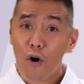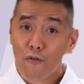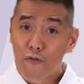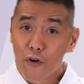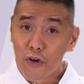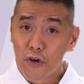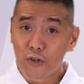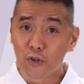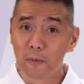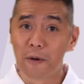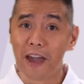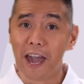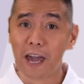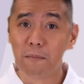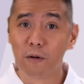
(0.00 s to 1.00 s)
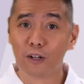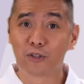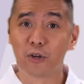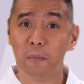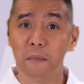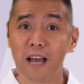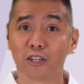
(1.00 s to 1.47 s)
For you to be able
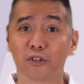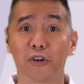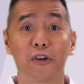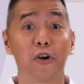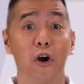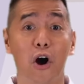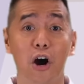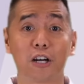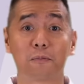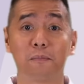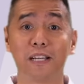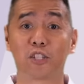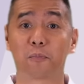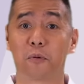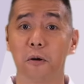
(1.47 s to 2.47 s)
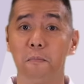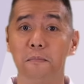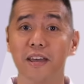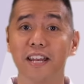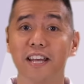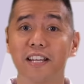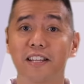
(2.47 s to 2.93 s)
to measure your heartbeats per
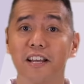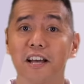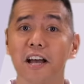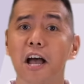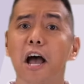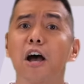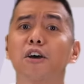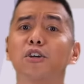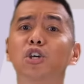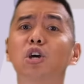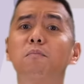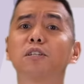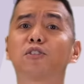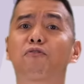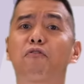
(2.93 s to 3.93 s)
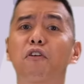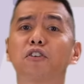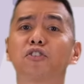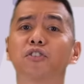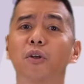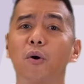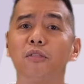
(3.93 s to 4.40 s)
minute, you must
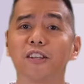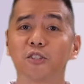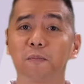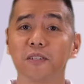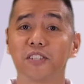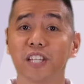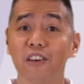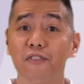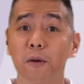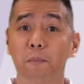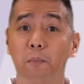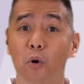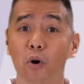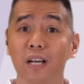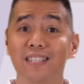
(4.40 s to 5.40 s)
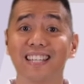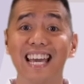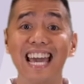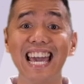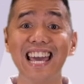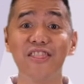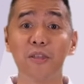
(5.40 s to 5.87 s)
first know the specific points
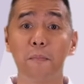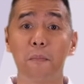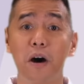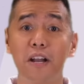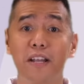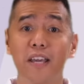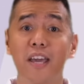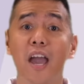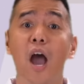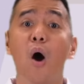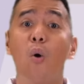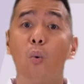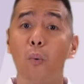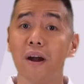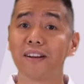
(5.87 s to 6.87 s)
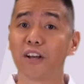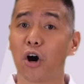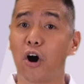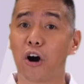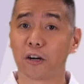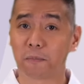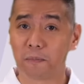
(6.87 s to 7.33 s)
in the body where the
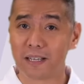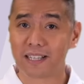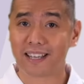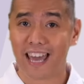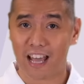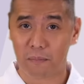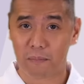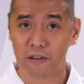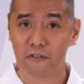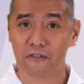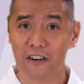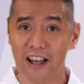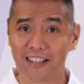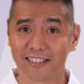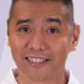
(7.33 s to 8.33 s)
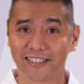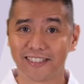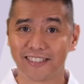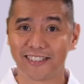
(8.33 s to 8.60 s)
heartbeat can be felt.